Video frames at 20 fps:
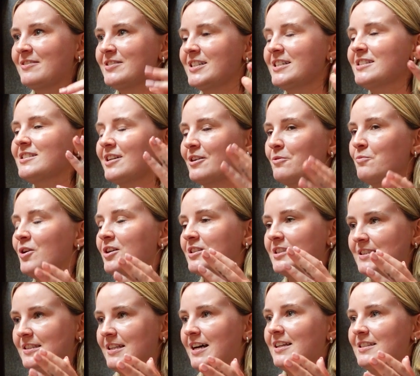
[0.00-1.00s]
And it's like,
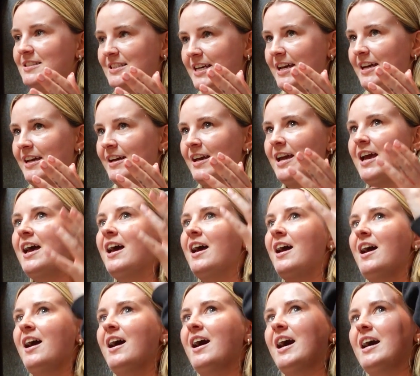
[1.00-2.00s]
what's that saying?
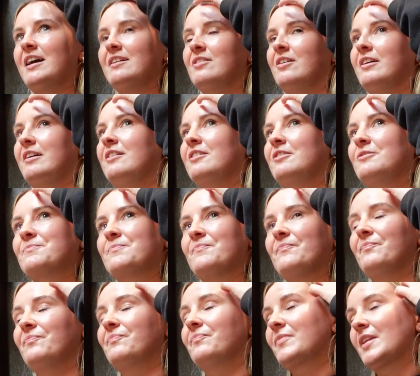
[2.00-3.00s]
And like,
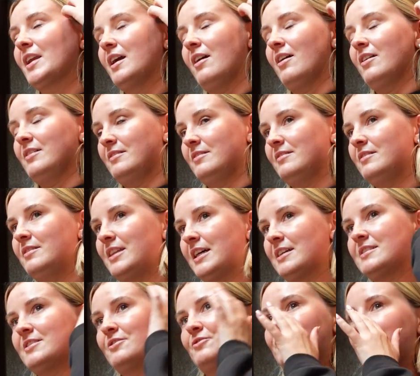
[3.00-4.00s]

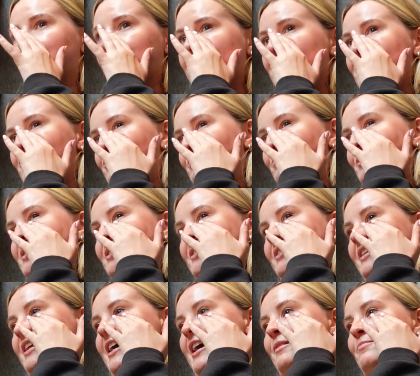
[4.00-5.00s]
that's another issue with
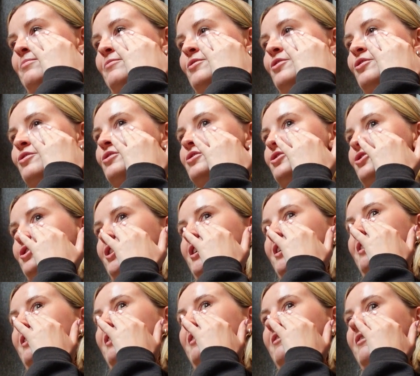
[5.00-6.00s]
celeb
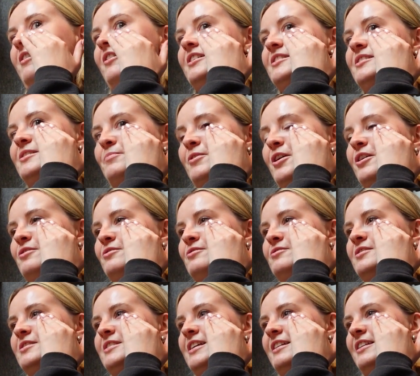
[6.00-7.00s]
culture, I
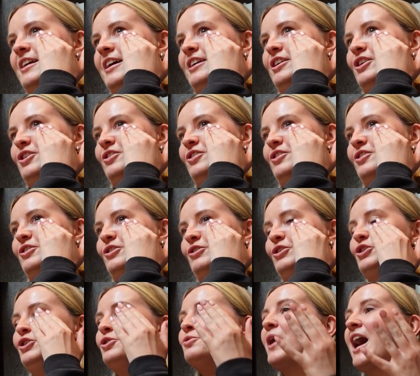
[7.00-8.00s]
suppose, that like
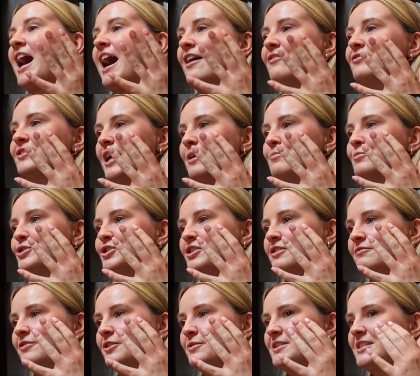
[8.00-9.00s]
you have that much
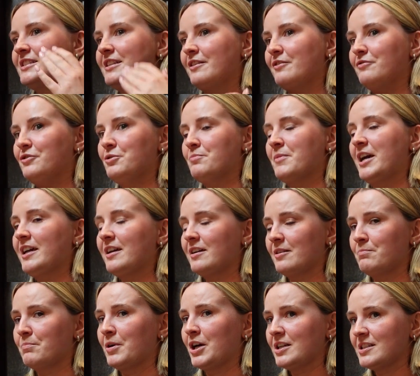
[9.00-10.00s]
influence that if you make a
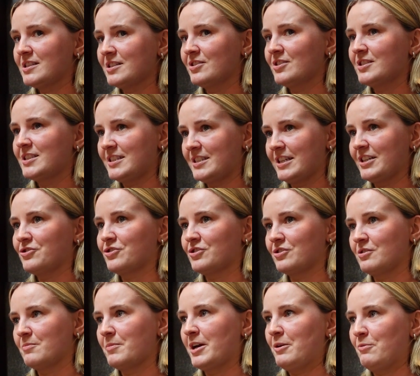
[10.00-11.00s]
personal
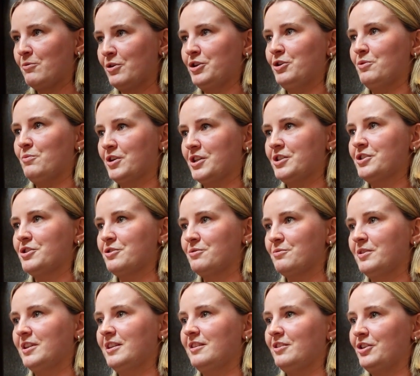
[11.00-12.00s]
decision about what you want to do
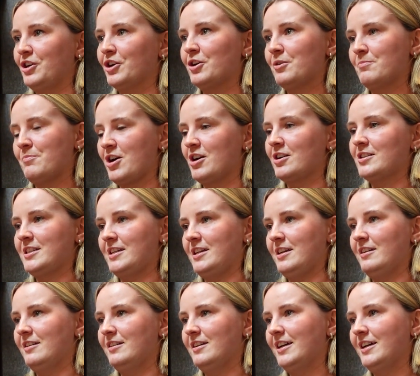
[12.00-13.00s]
with your
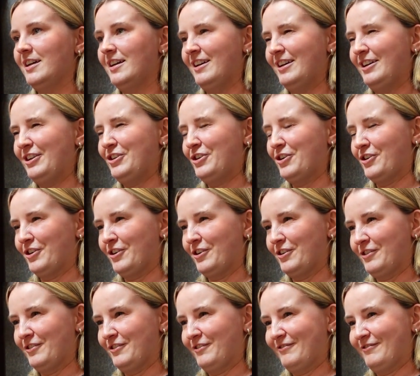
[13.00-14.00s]
body,
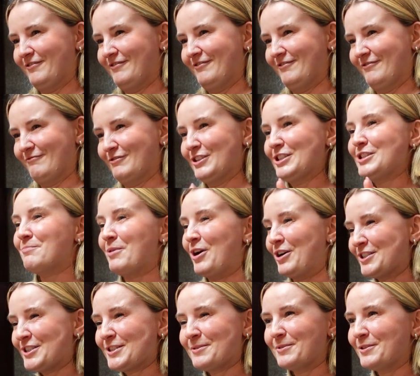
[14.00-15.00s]
you're
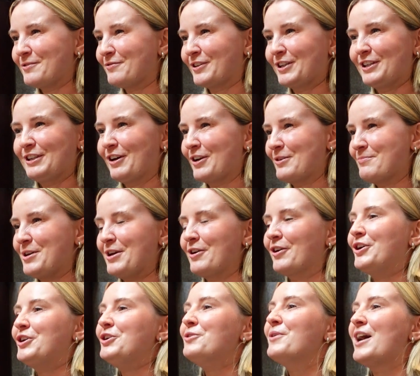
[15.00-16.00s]
responsible for a lot of people, or
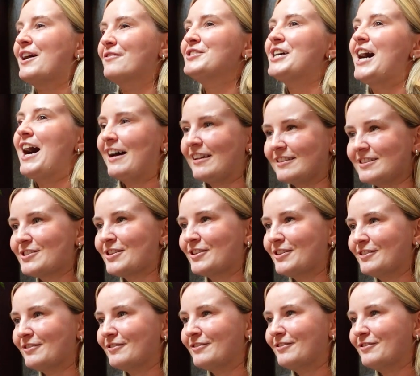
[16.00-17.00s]
you have to
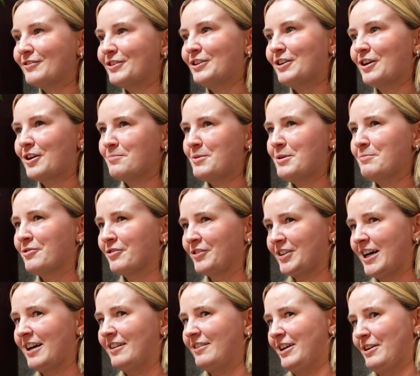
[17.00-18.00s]
answer for a lot of people for
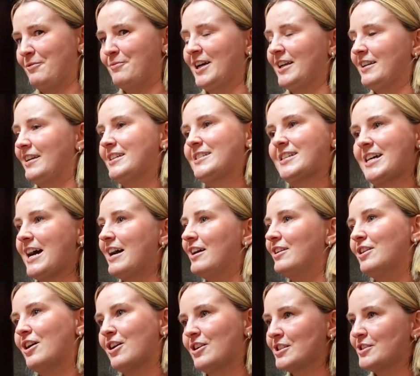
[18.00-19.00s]
that. Like when Adele
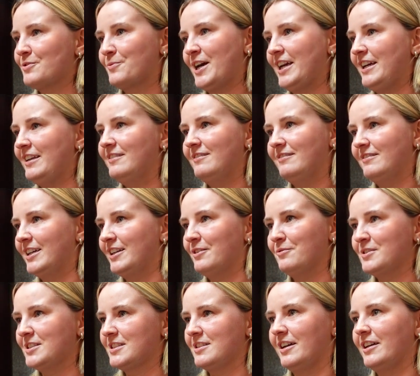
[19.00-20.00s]
lost weight, that it
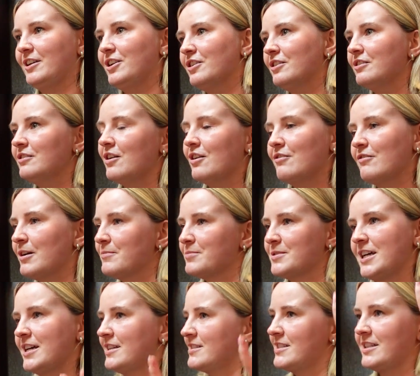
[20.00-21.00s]
was like, you're not
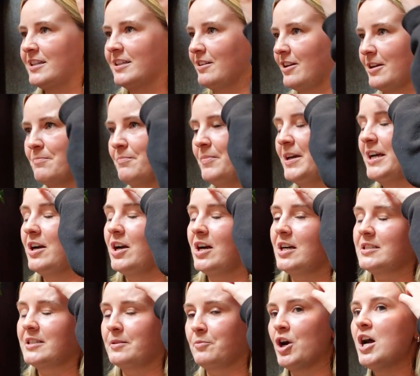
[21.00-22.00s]
representing like big
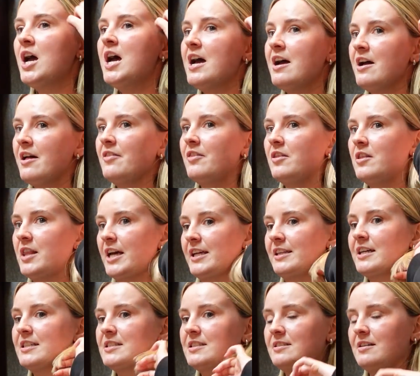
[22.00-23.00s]
girls anymore. Like
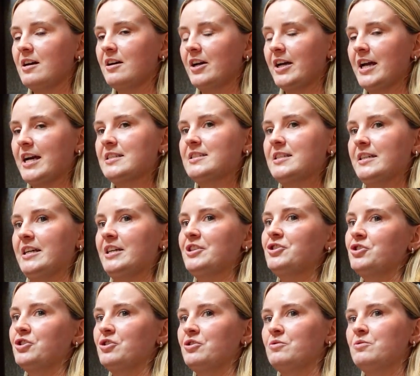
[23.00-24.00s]
that's, I guess, an
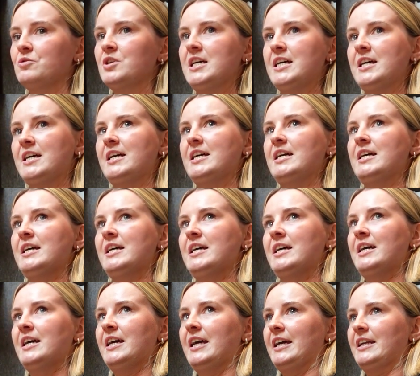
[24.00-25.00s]
issue
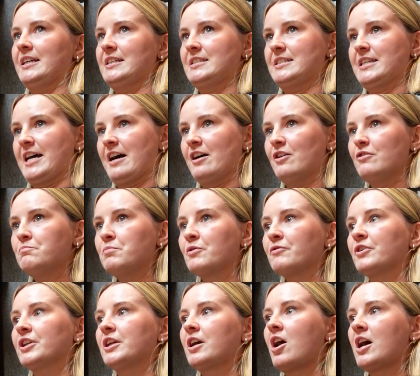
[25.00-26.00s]
in itself. But
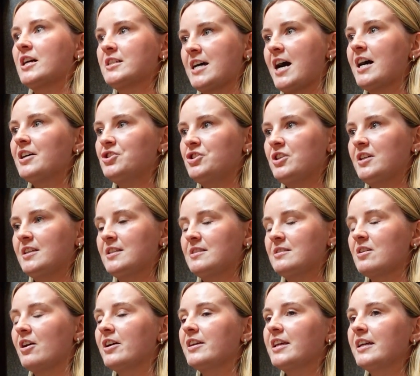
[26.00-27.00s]
for the Kardashians,
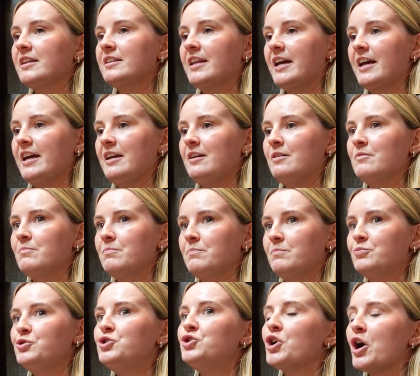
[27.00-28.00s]
I think they
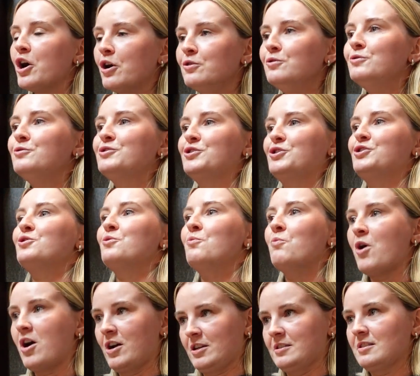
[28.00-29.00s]
chose to
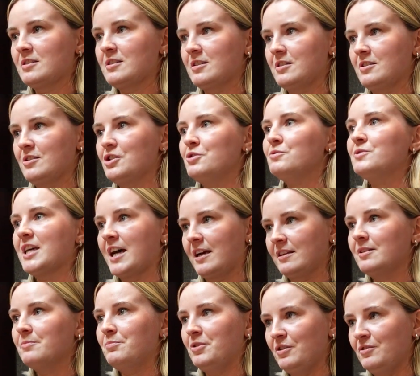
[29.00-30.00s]
want to set
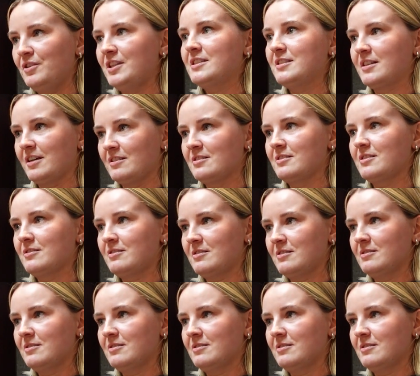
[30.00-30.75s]
the beauty standard.